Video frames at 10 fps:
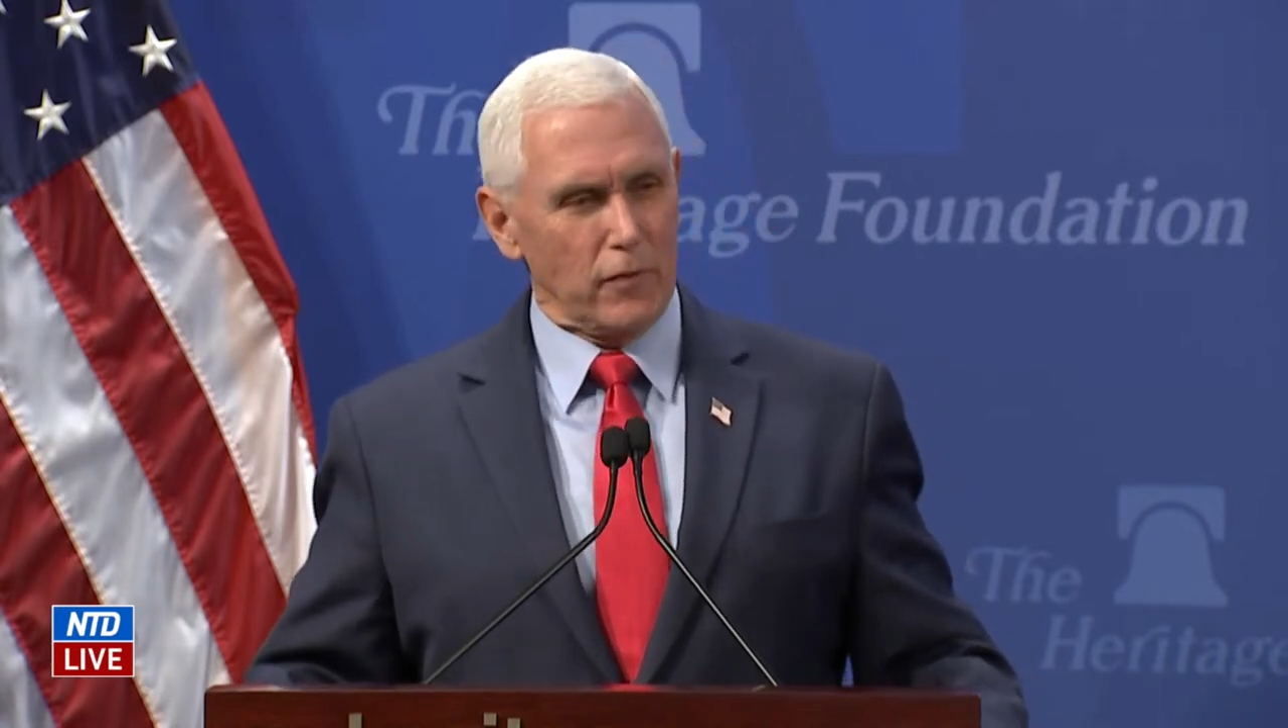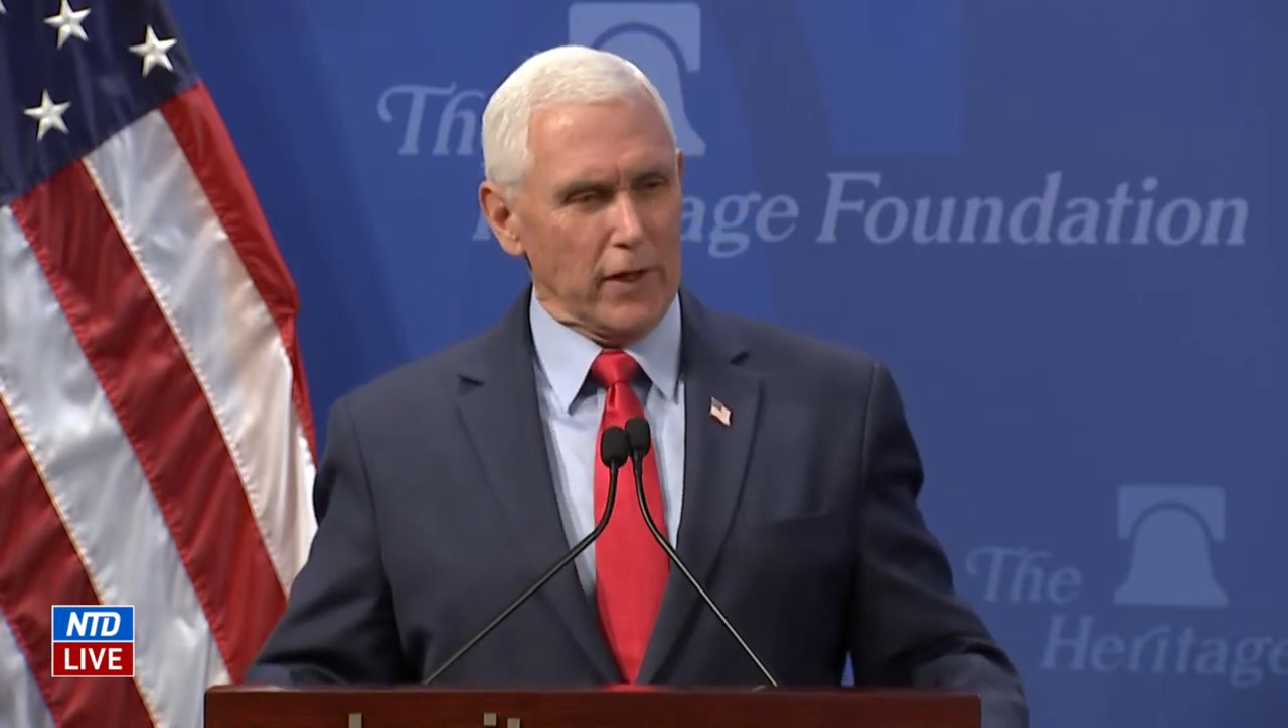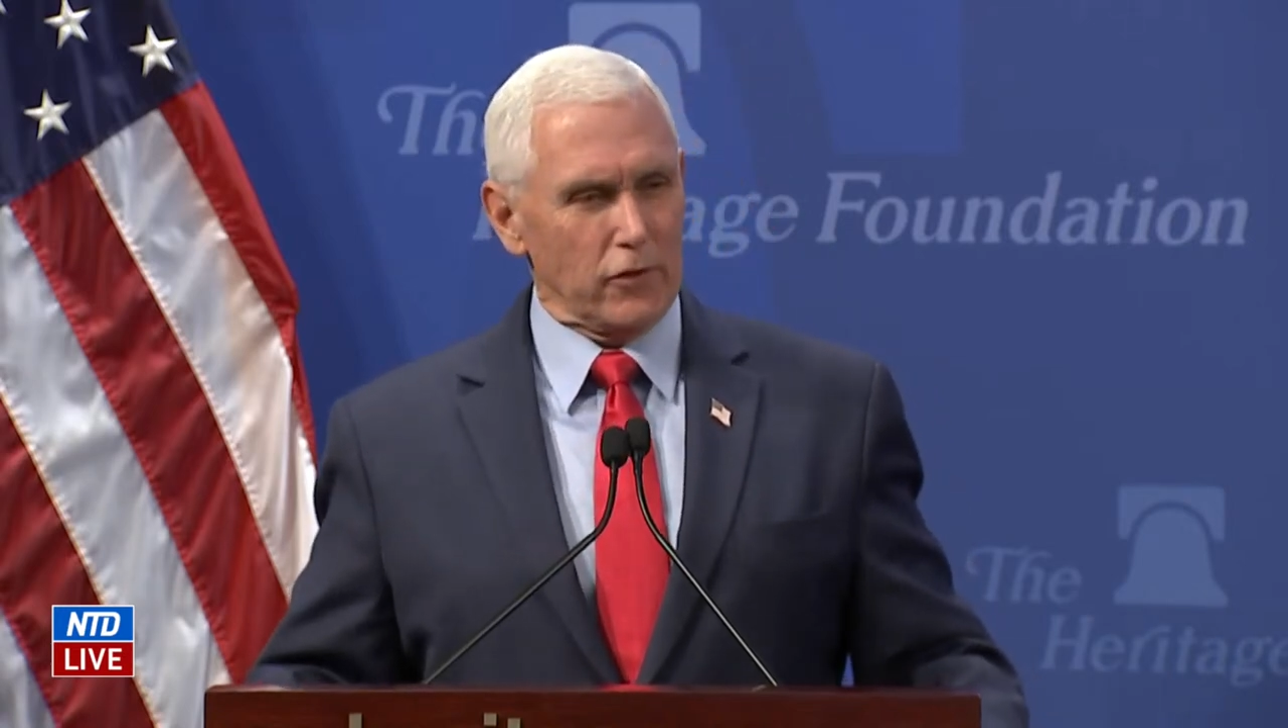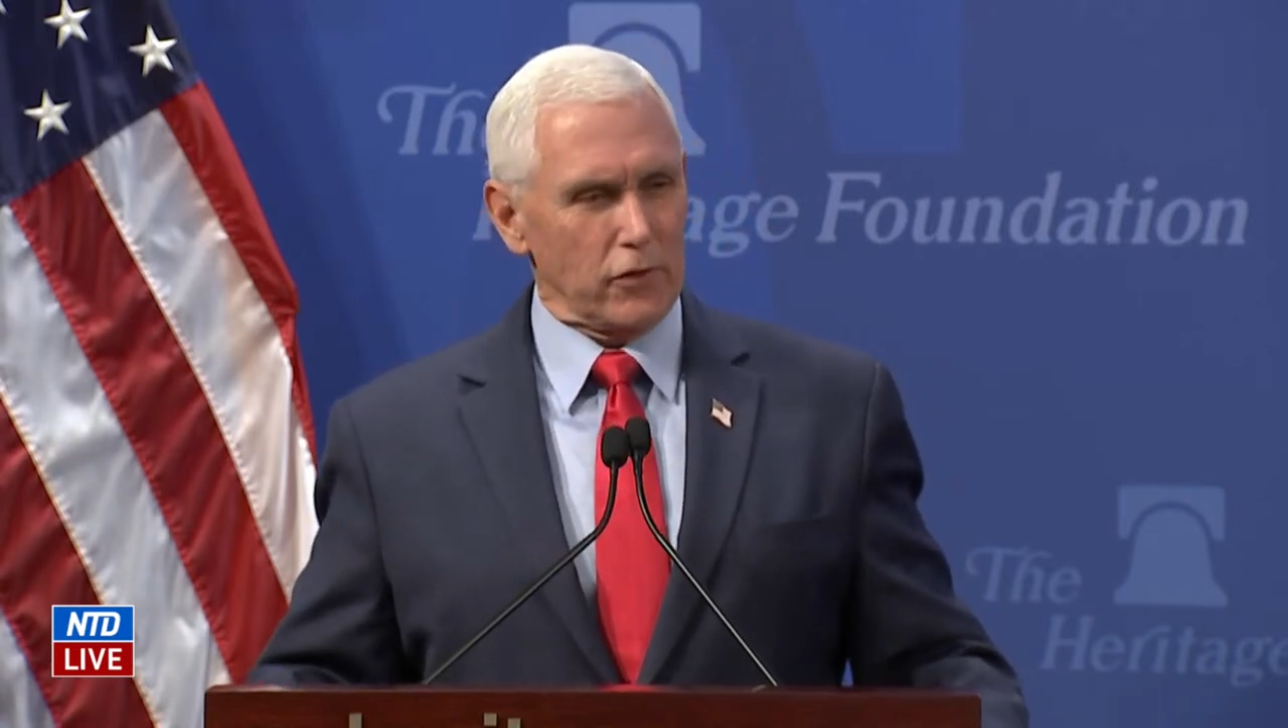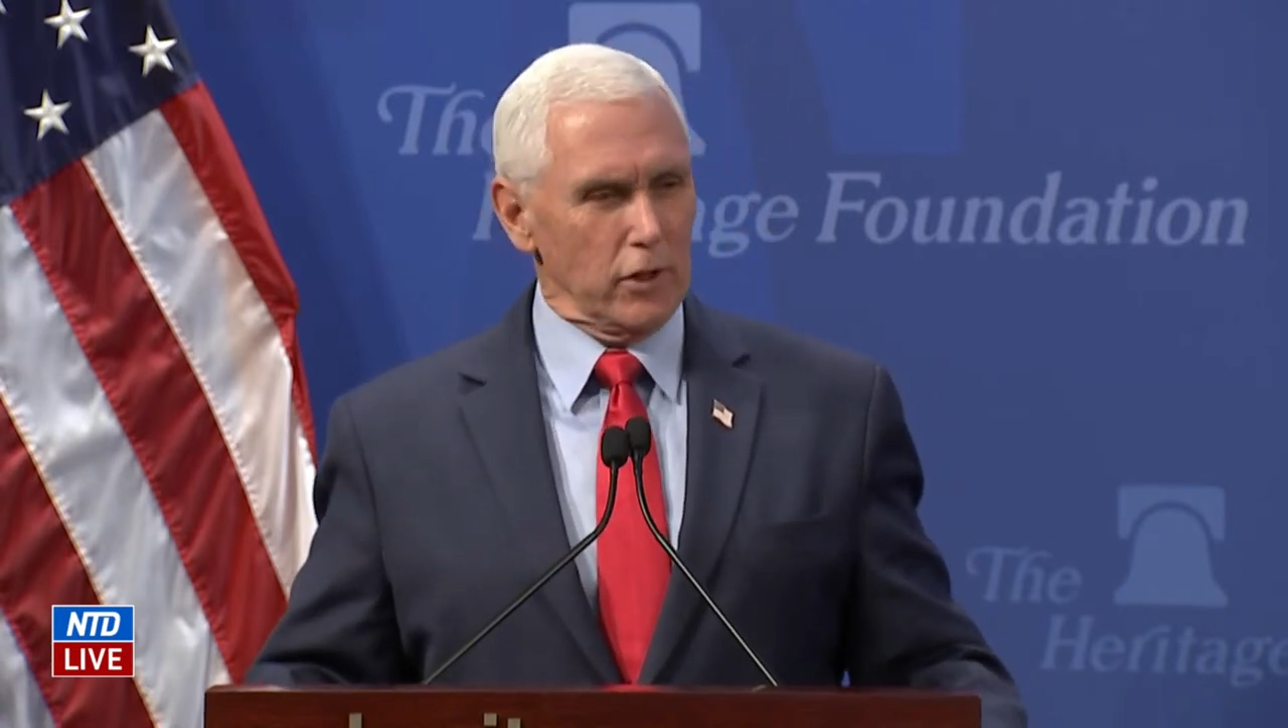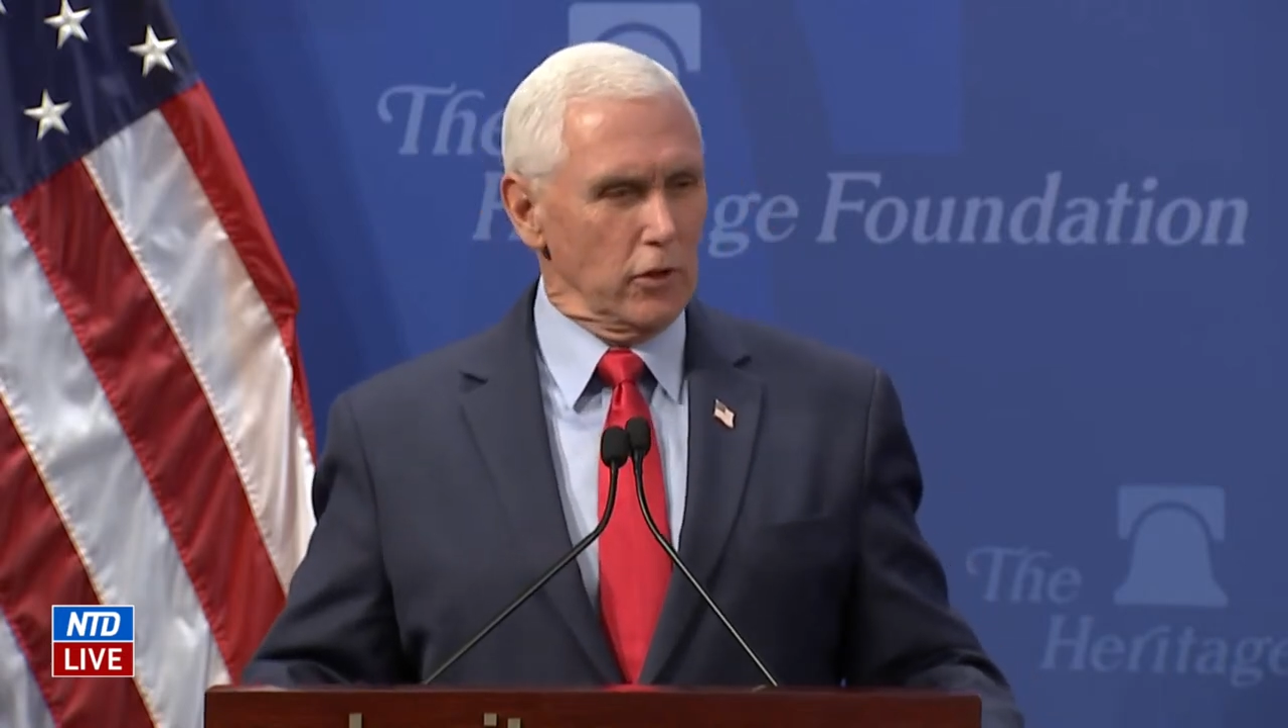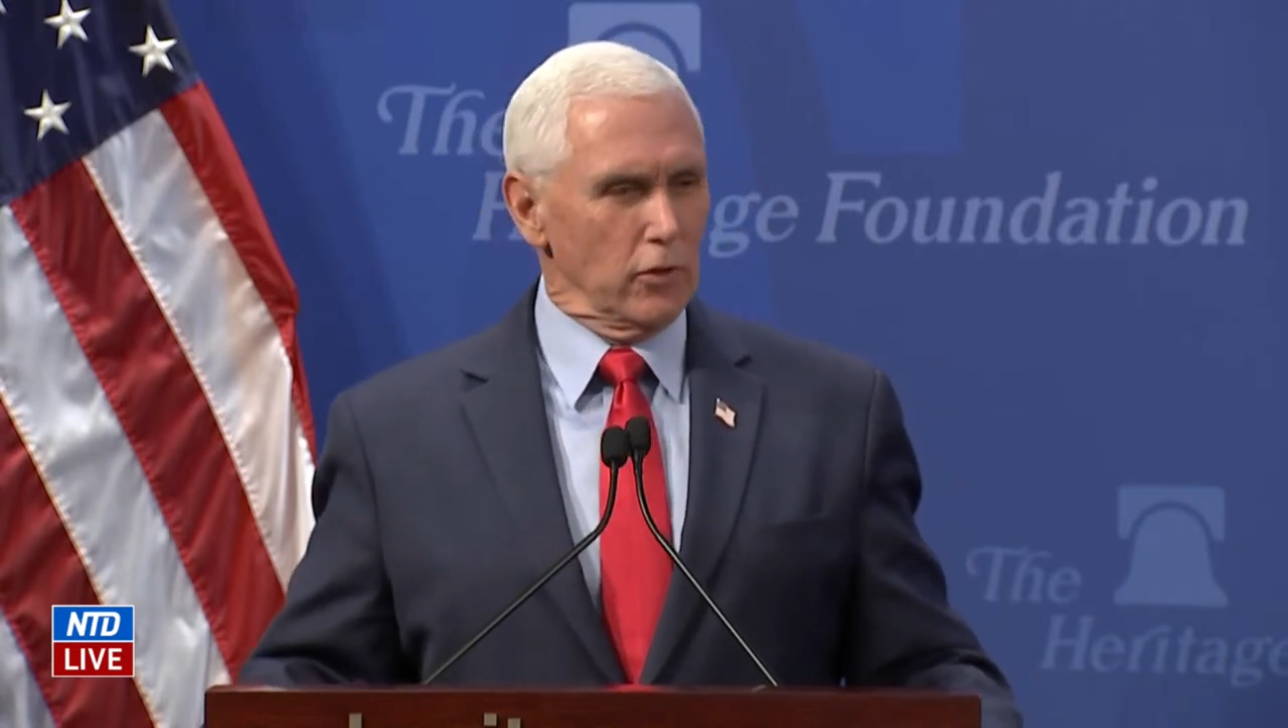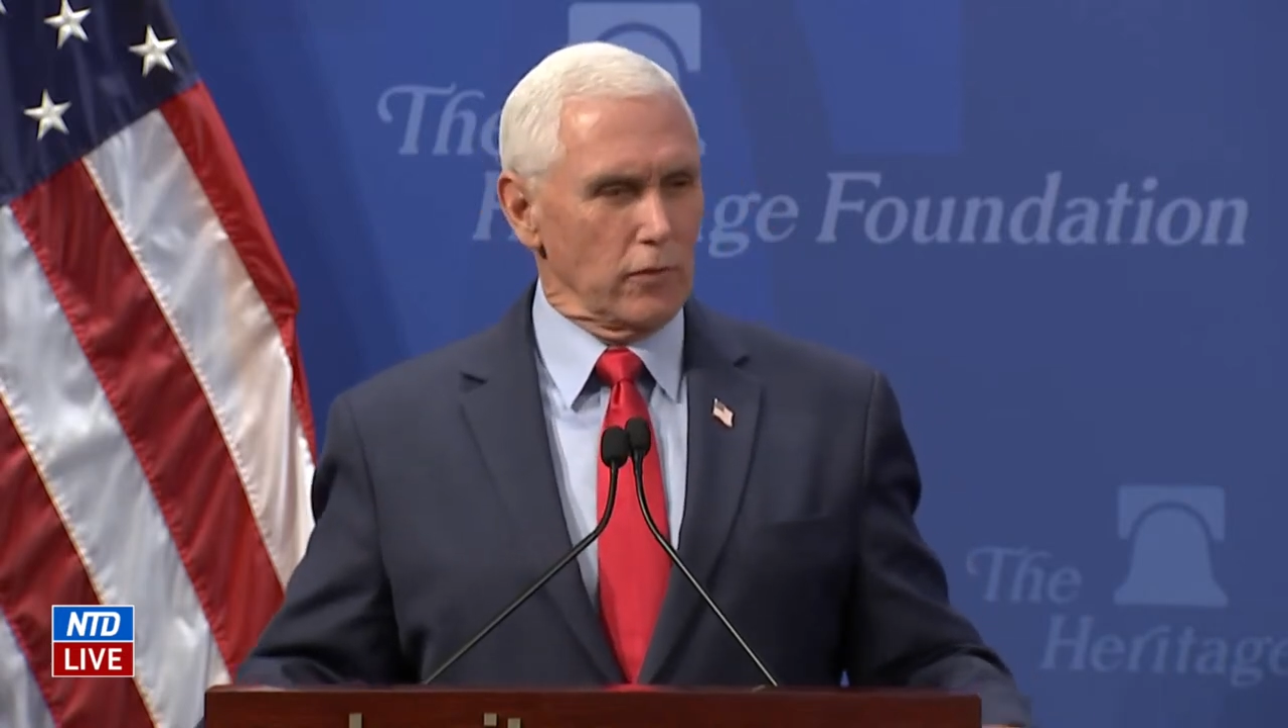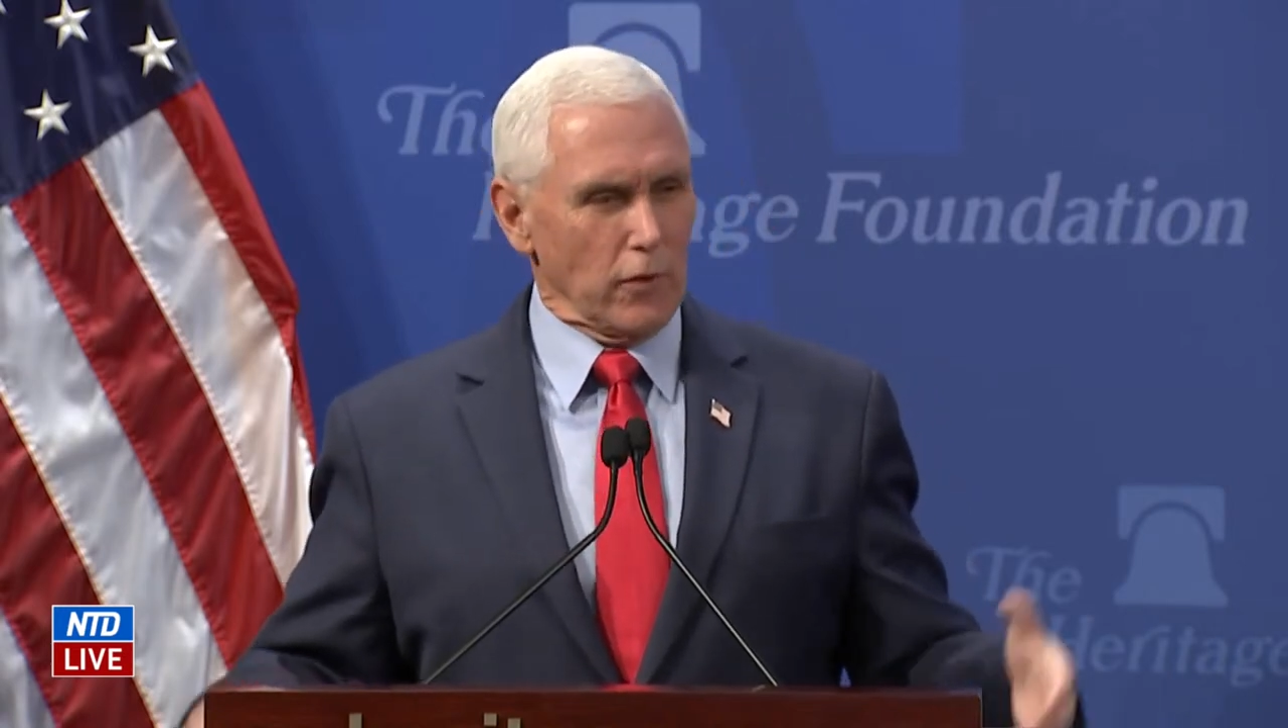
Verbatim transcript: feisty new